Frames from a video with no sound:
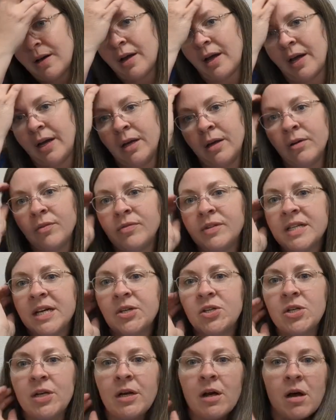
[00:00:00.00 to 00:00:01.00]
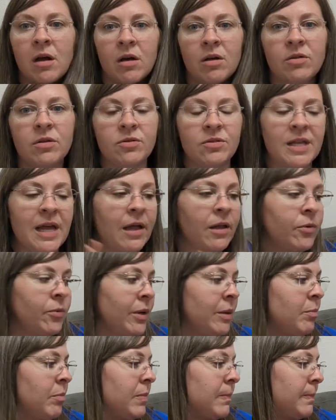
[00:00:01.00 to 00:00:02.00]
kind of touching all those
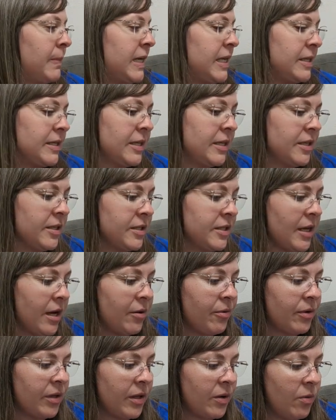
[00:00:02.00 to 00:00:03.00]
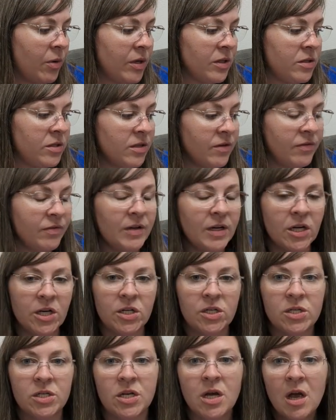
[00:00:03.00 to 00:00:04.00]
Halloween pieces, I really want to
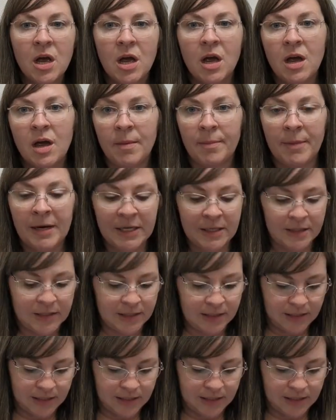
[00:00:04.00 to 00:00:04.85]
finish my,